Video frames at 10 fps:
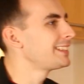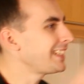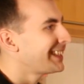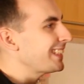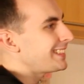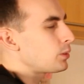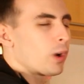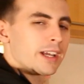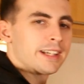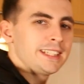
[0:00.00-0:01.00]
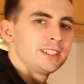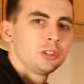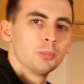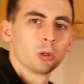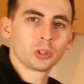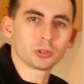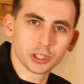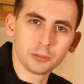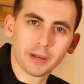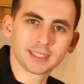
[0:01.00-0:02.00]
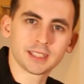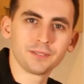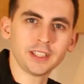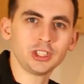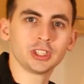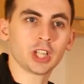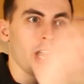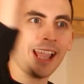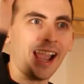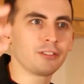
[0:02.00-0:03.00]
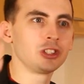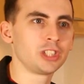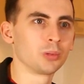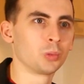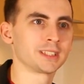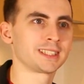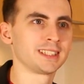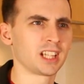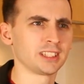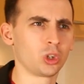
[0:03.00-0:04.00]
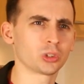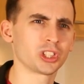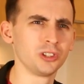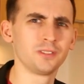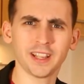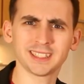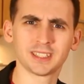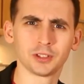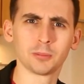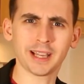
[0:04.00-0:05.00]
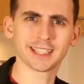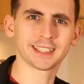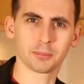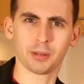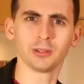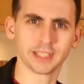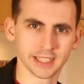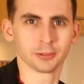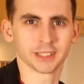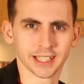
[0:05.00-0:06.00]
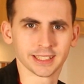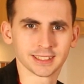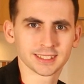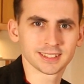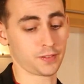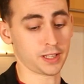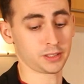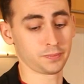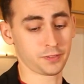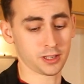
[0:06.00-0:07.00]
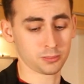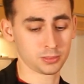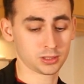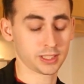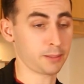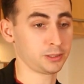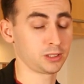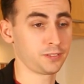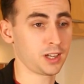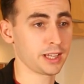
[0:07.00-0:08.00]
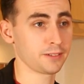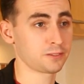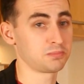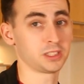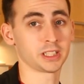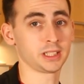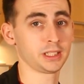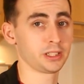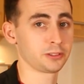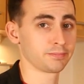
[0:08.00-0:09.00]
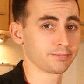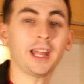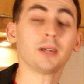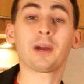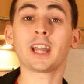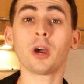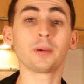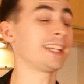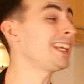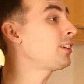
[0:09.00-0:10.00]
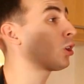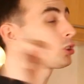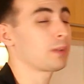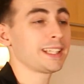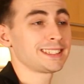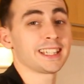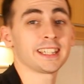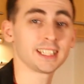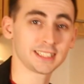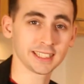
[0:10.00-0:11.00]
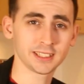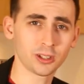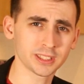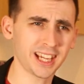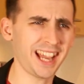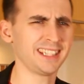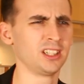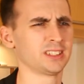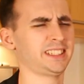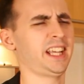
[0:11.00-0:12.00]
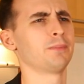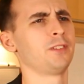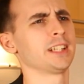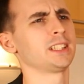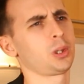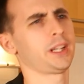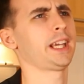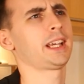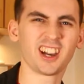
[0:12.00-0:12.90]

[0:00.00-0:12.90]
See, this is why I need to do more Doctor Who based conventions. I haven't done one since like Doctor Who Festival back in the Capaldi era days. Phantom Films, Capital 5, looking at you. But anyway, Owen, he cosplays the 13th Doctor and looks damn fine doing it.